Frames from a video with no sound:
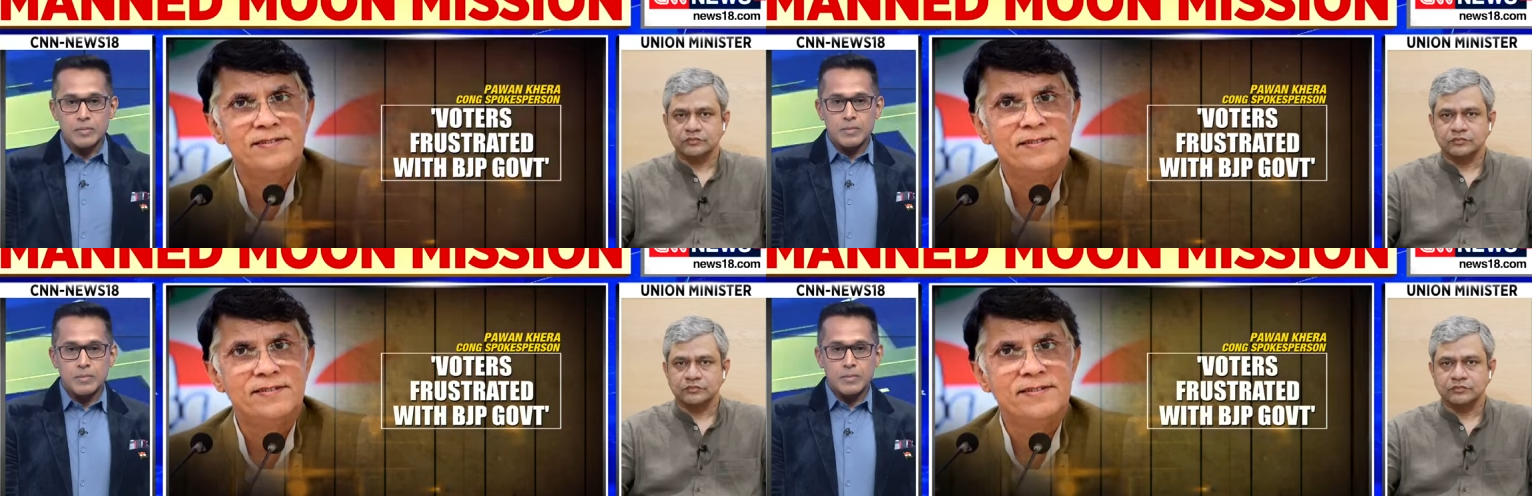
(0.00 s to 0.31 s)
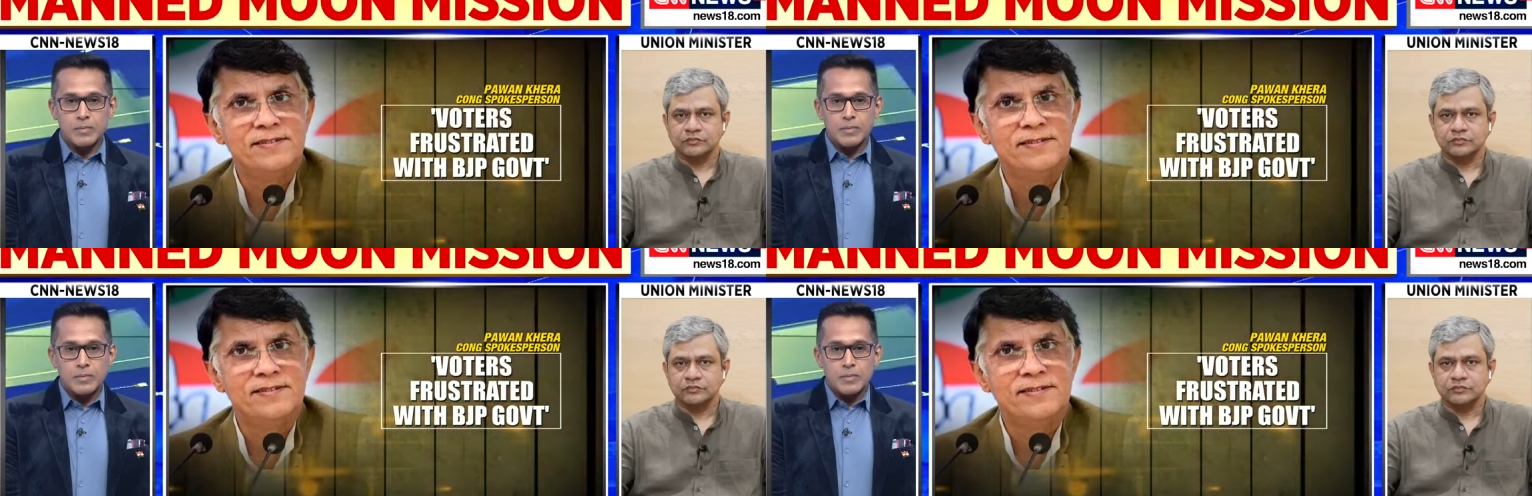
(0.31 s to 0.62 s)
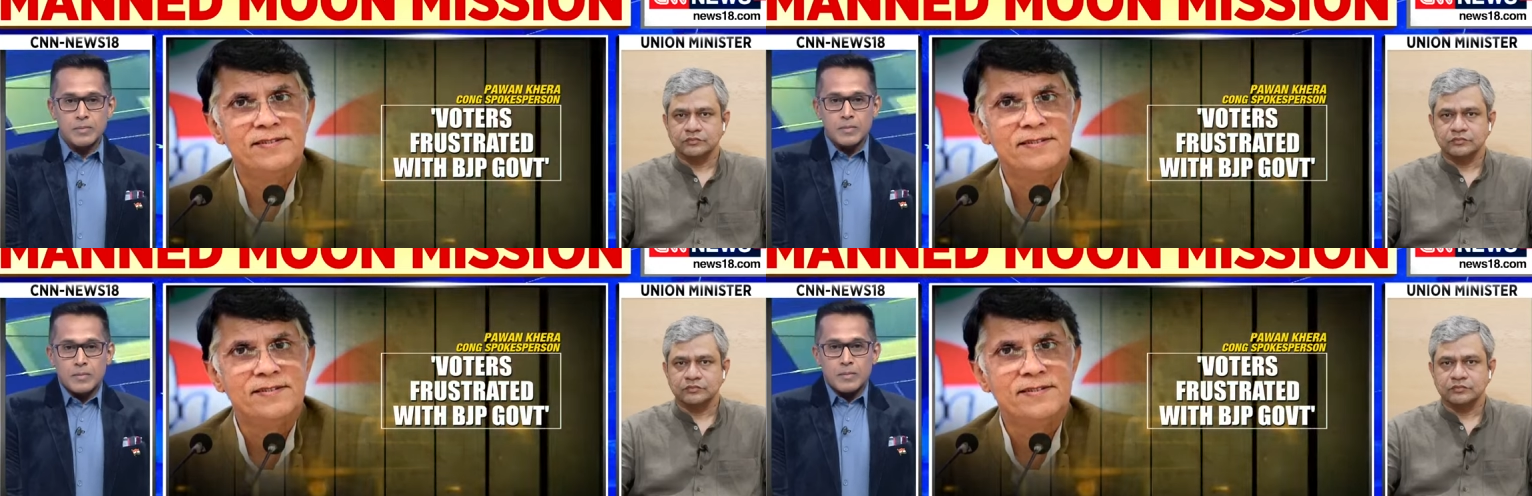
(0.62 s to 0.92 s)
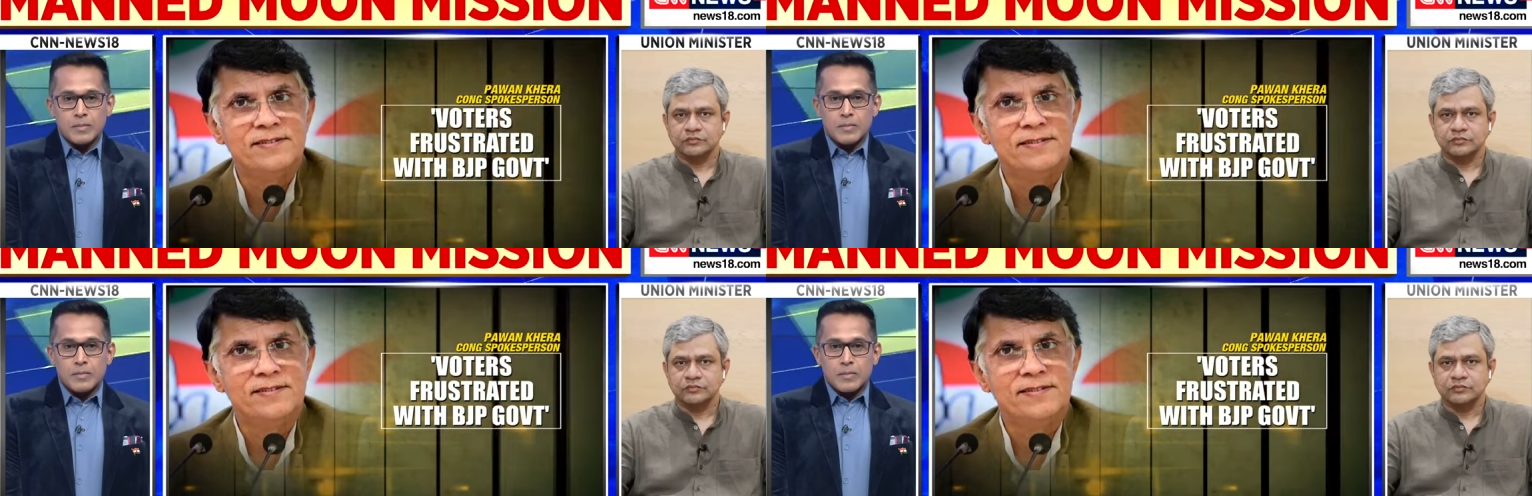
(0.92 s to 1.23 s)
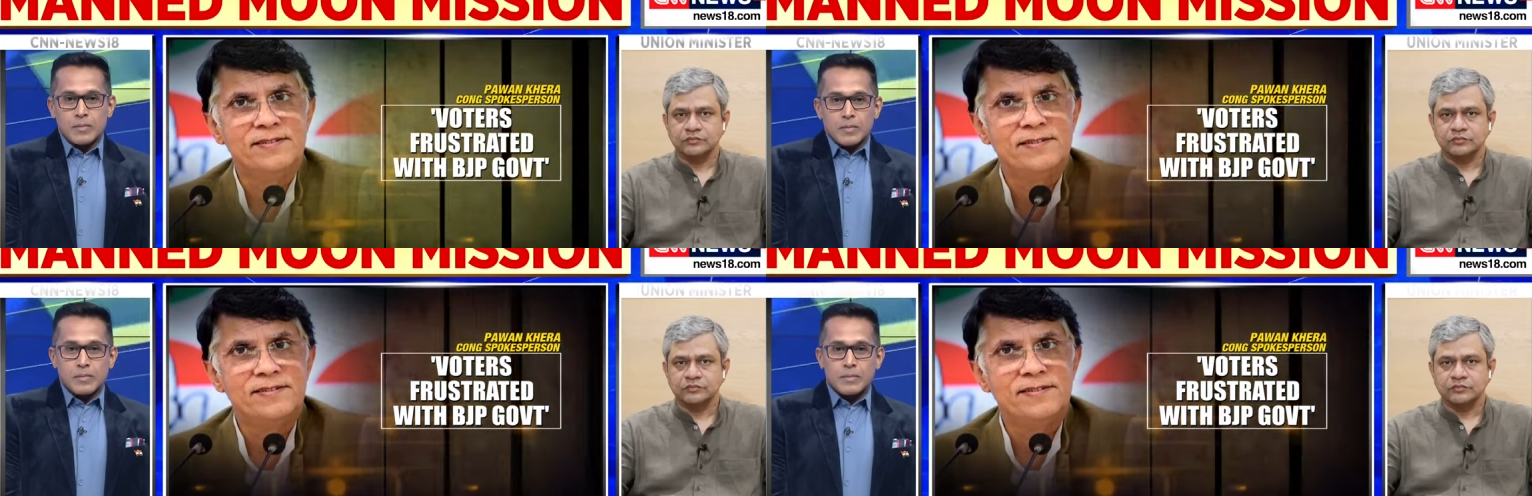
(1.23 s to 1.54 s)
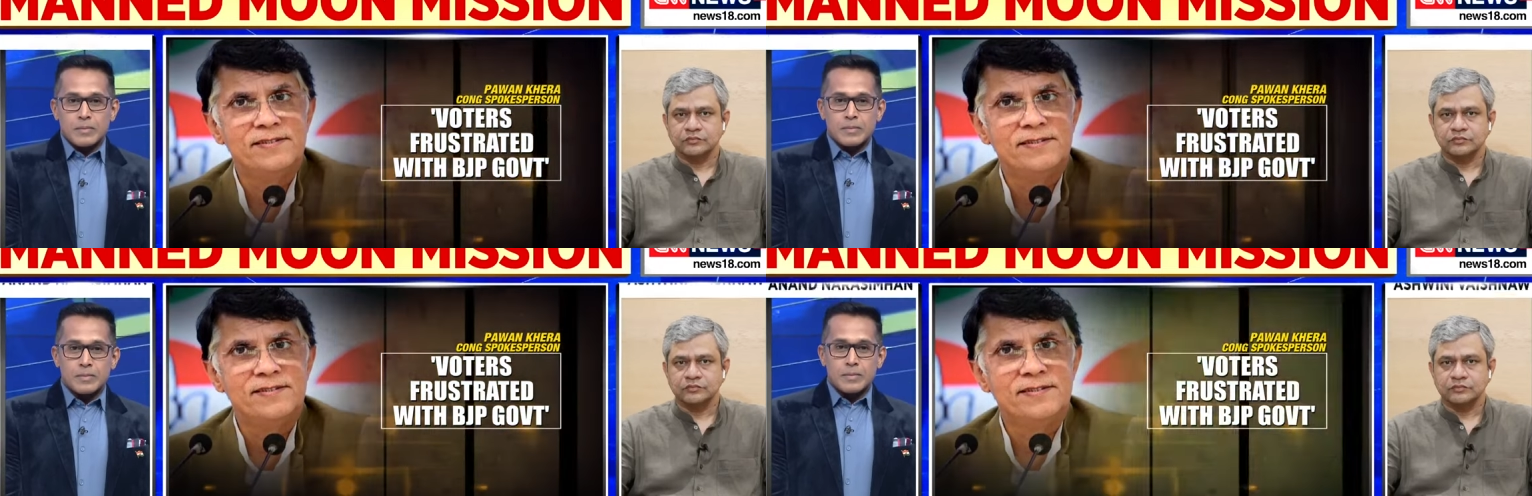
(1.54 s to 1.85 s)

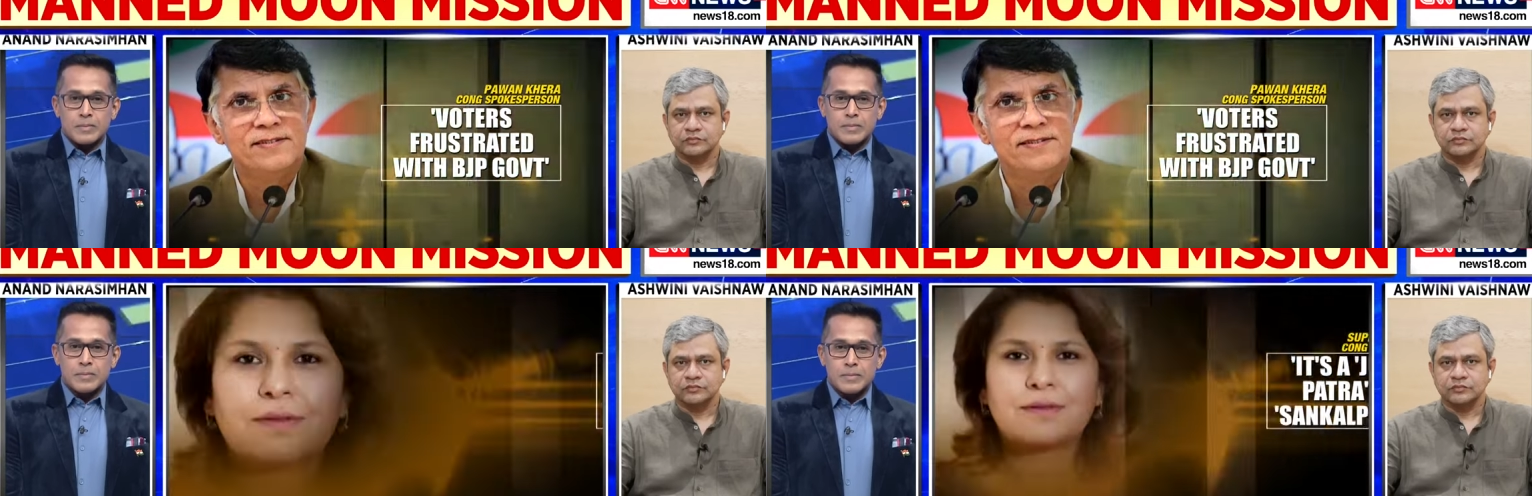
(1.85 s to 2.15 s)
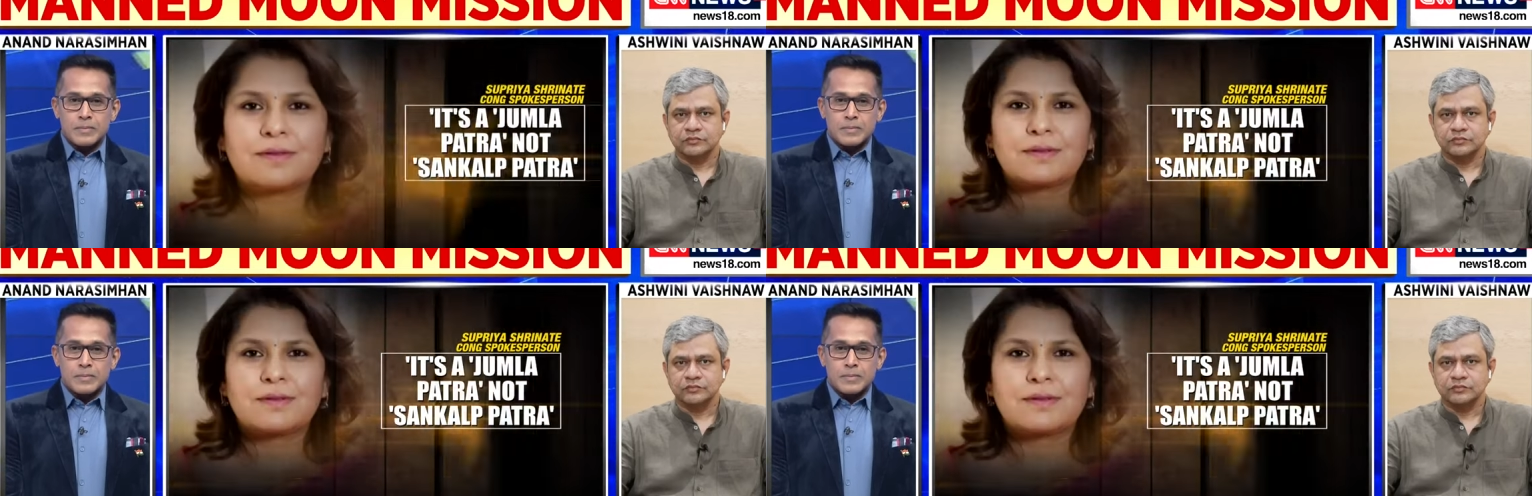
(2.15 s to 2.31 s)
Nothing is said.